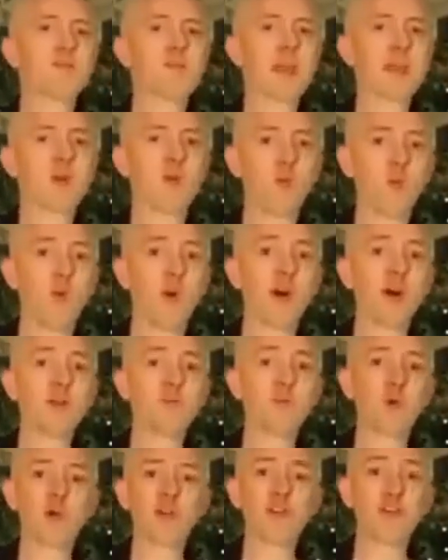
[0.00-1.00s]
Make
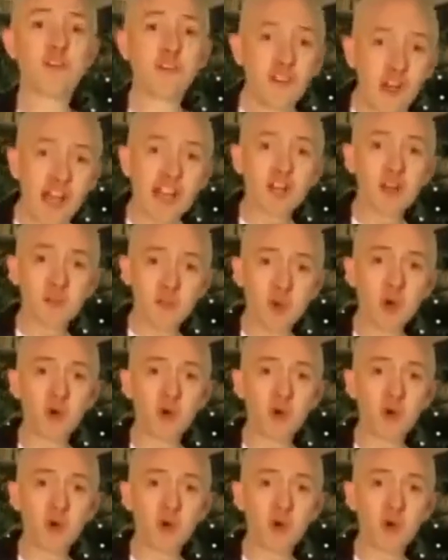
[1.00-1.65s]
one more final